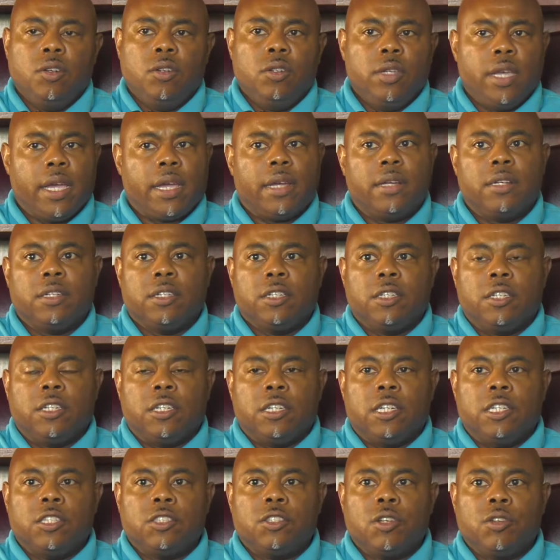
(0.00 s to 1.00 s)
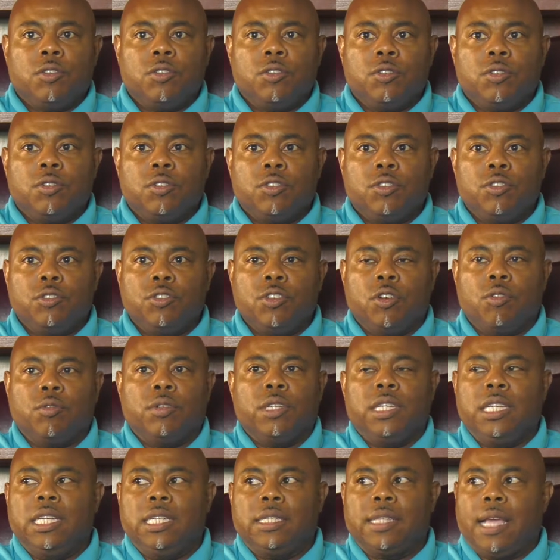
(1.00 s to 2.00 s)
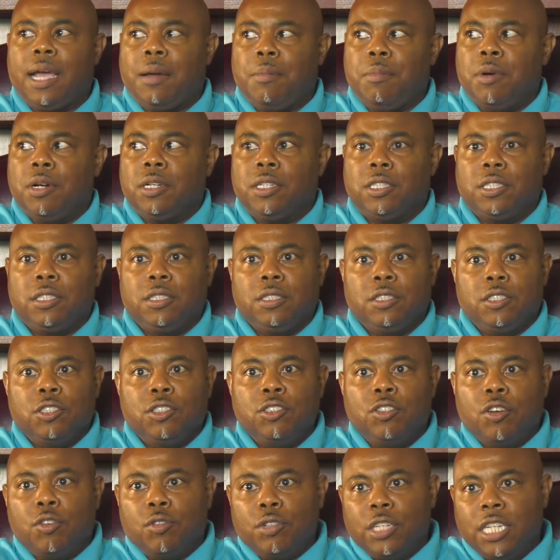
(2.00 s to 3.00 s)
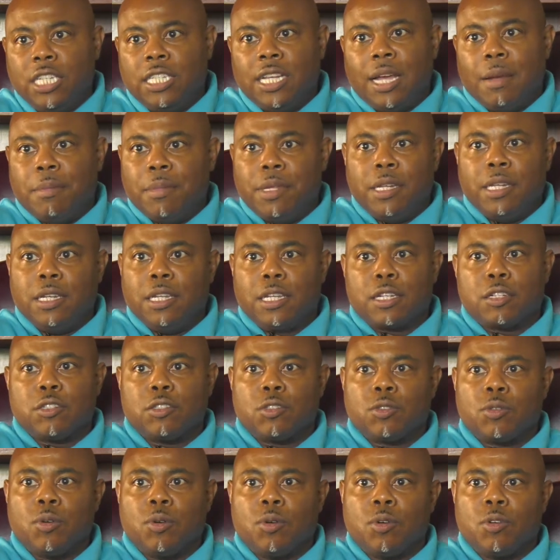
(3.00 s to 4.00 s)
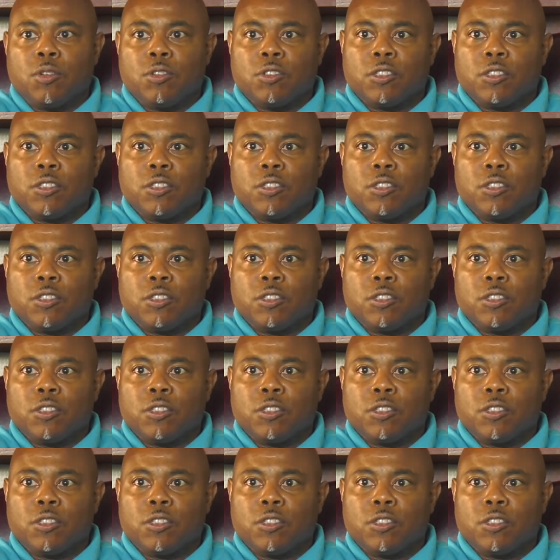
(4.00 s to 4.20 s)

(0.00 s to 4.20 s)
Yeah. So you don't need that much. You don't need that many liquor stores.